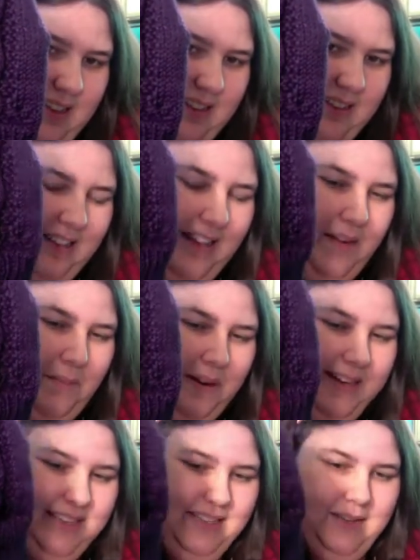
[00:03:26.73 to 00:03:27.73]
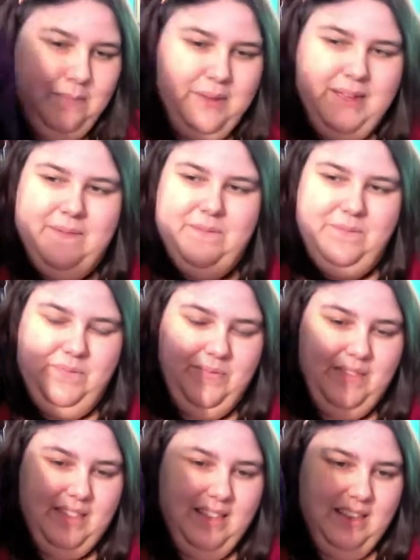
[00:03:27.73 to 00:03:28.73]
It's kind of pricey, but
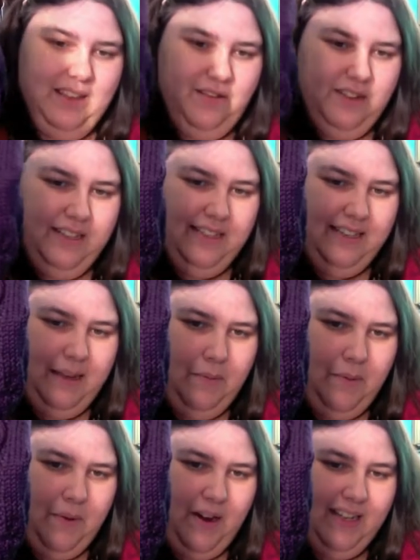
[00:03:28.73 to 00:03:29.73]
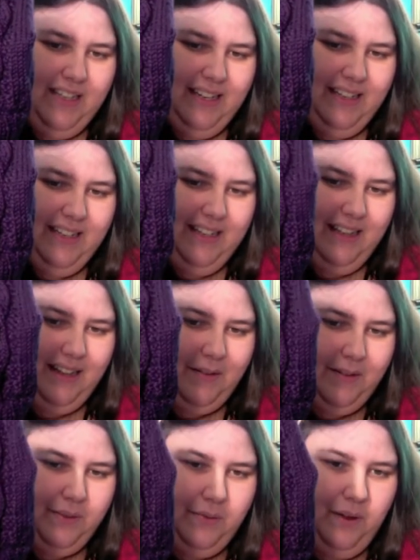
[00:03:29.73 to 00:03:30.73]
for this type of project, I think it
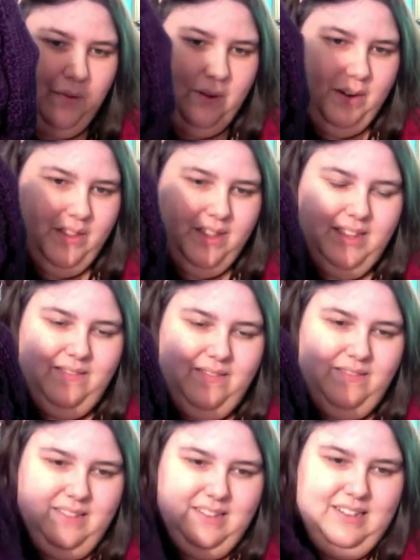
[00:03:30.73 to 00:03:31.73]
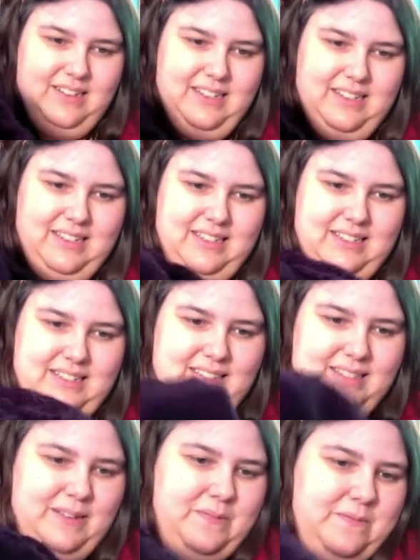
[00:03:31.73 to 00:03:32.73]
was well worth it.
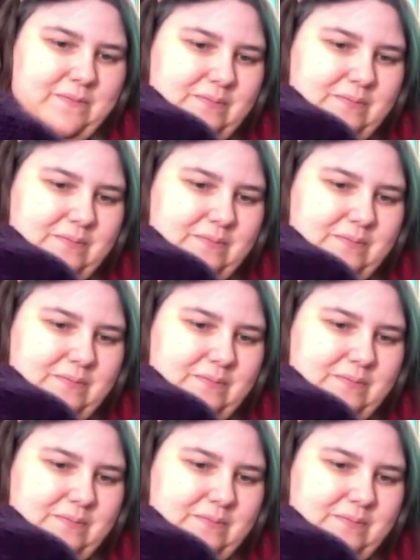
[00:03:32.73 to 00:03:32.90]
So